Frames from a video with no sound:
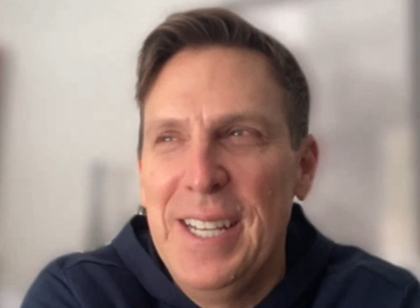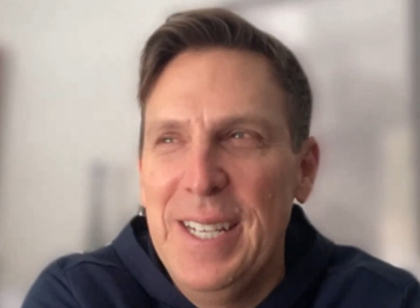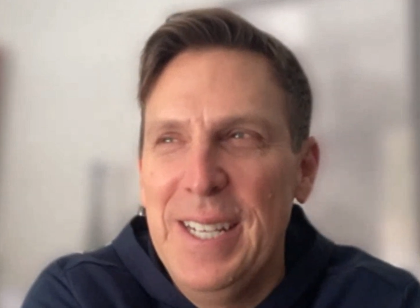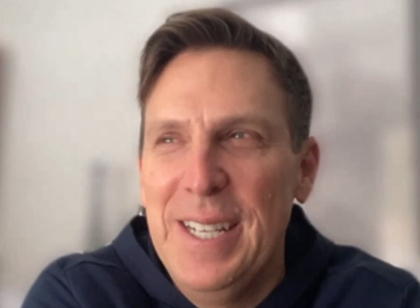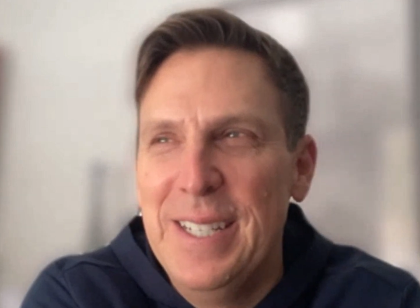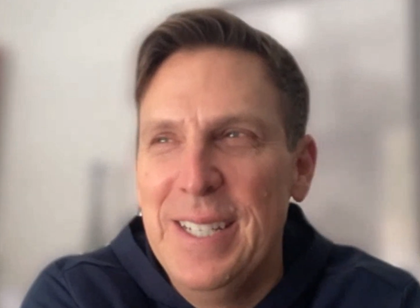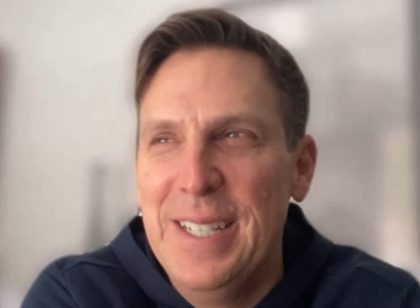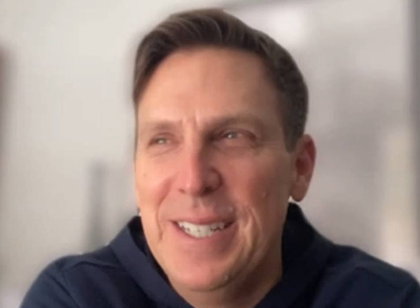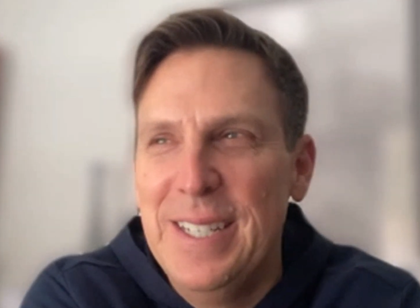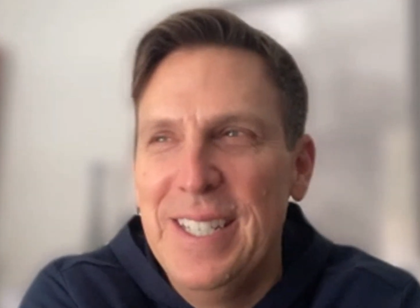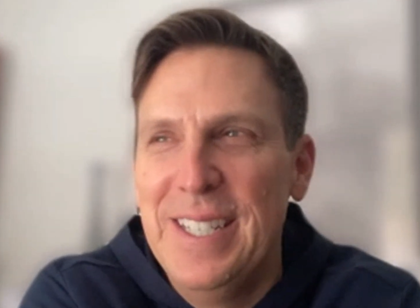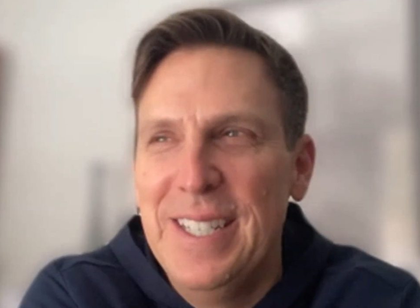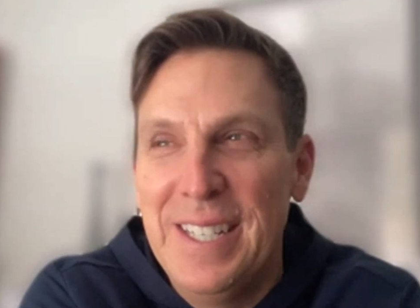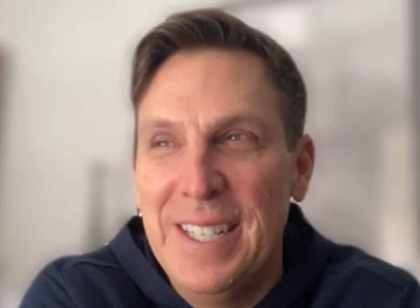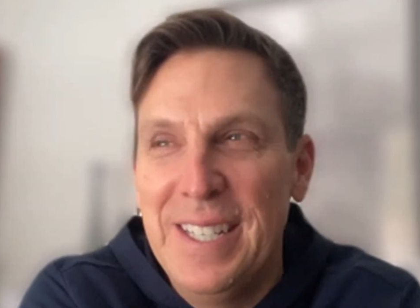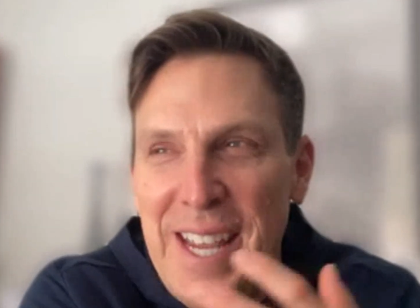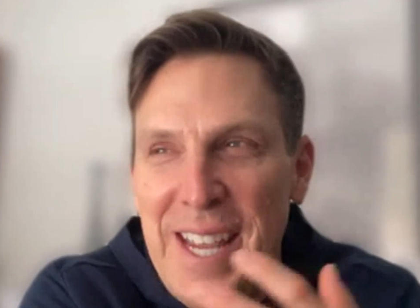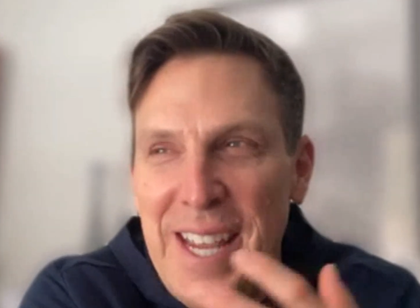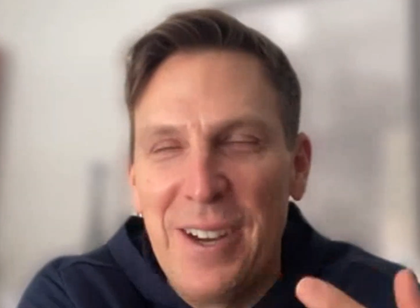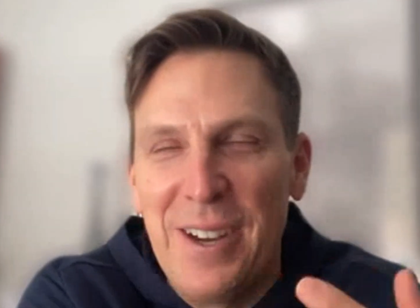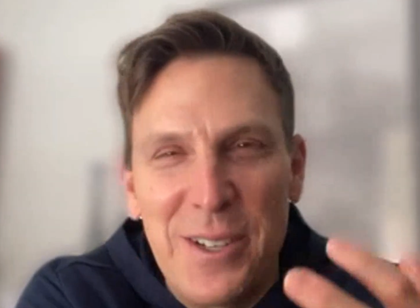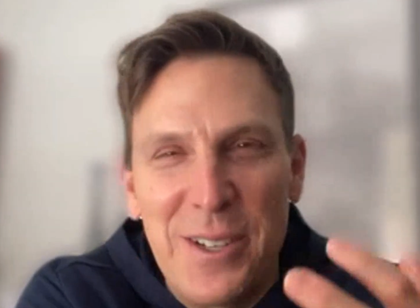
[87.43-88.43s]

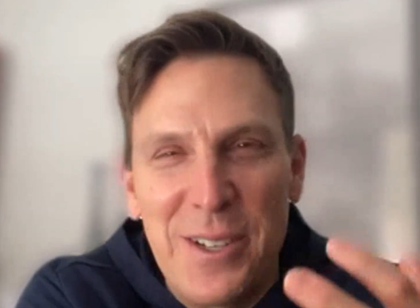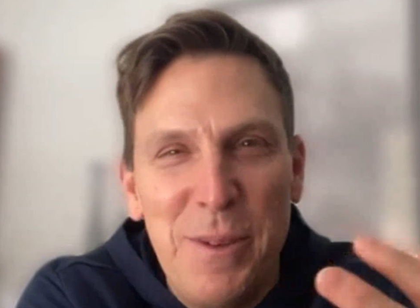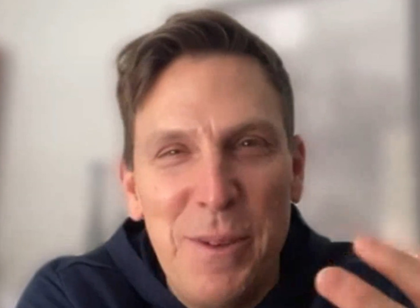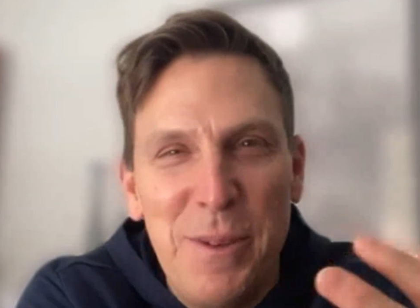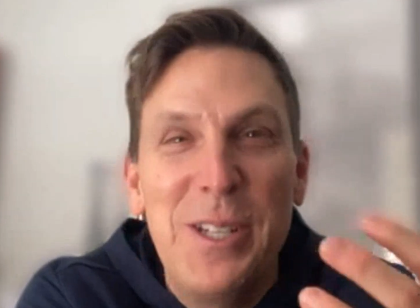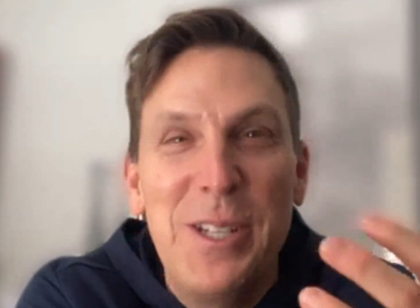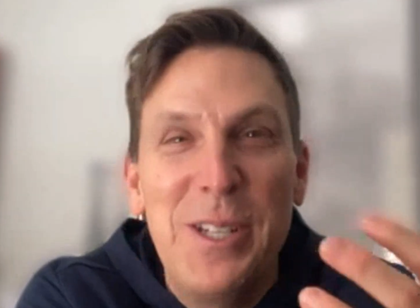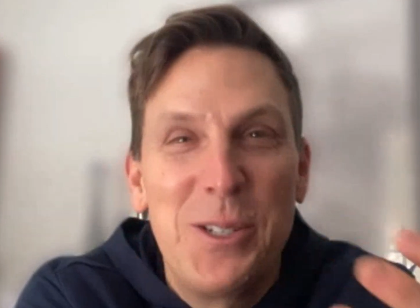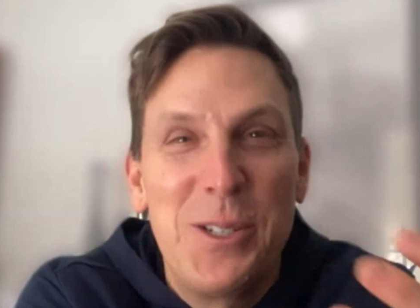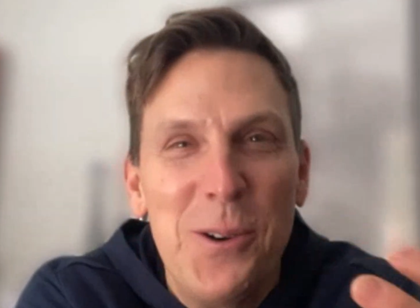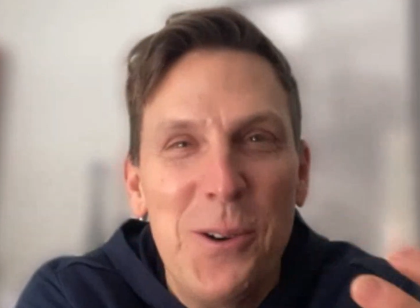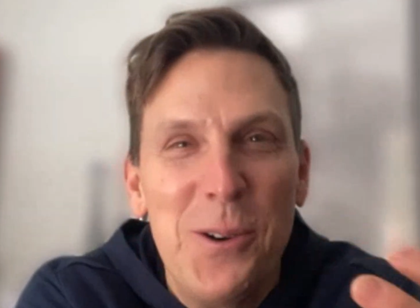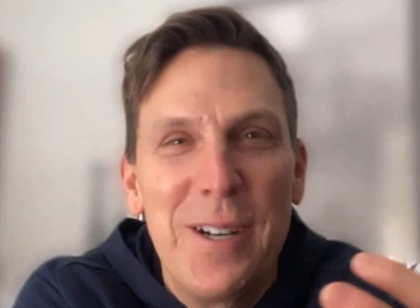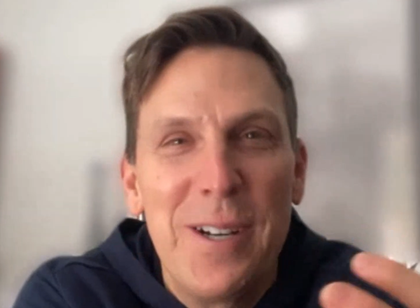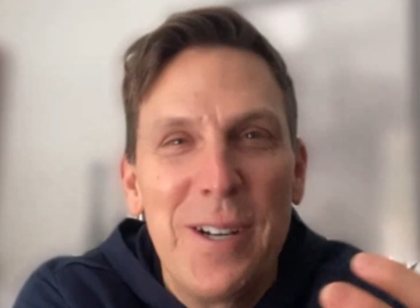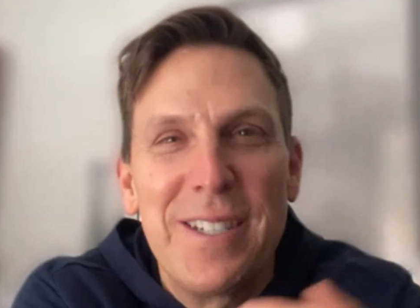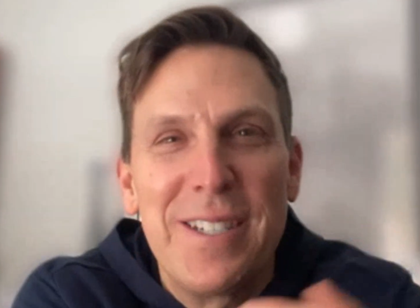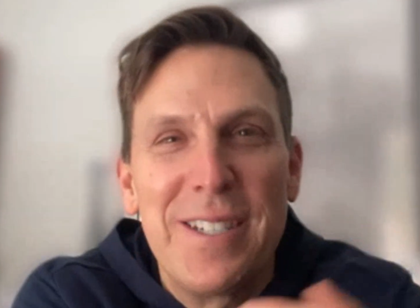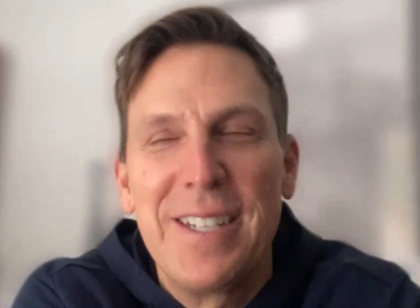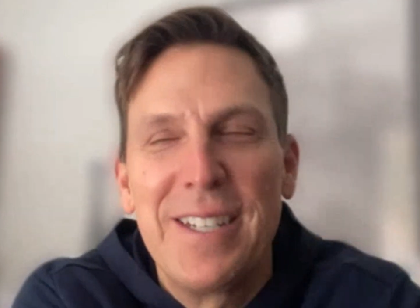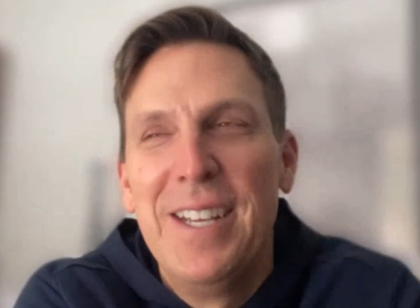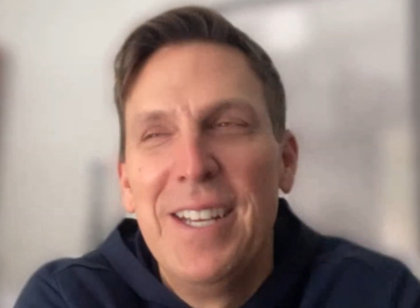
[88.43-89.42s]
he'd get to be
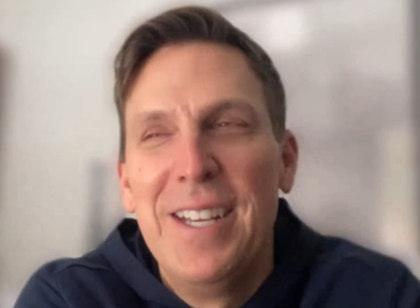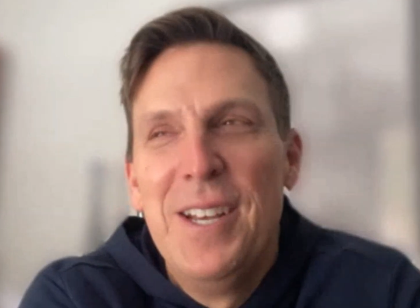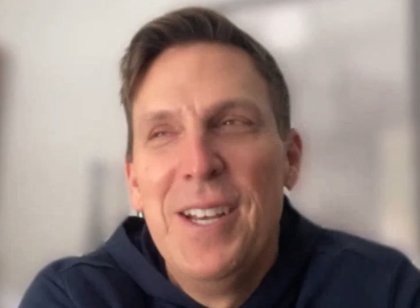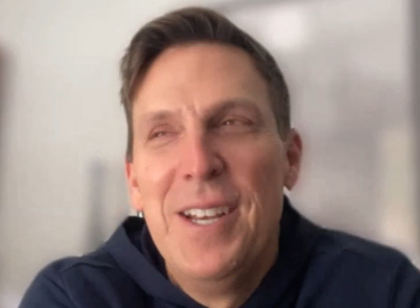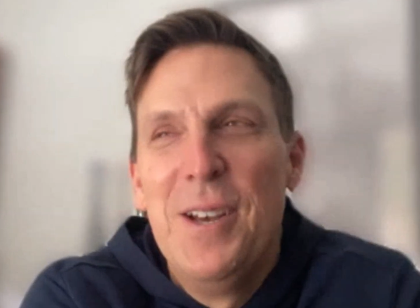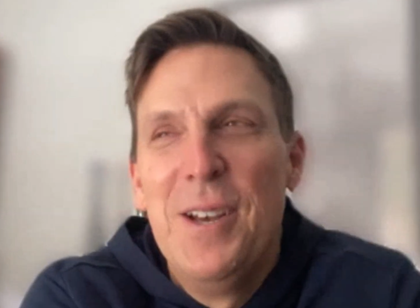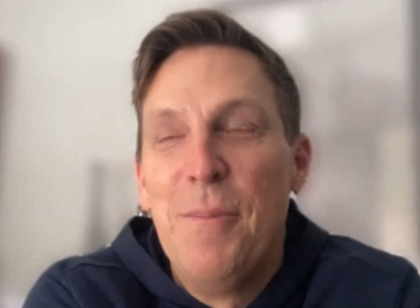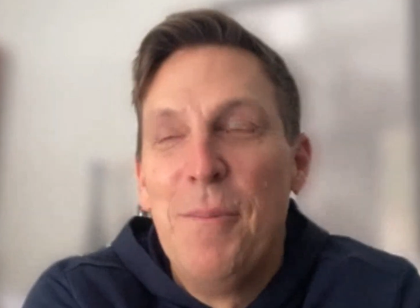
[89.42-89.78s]
Torts.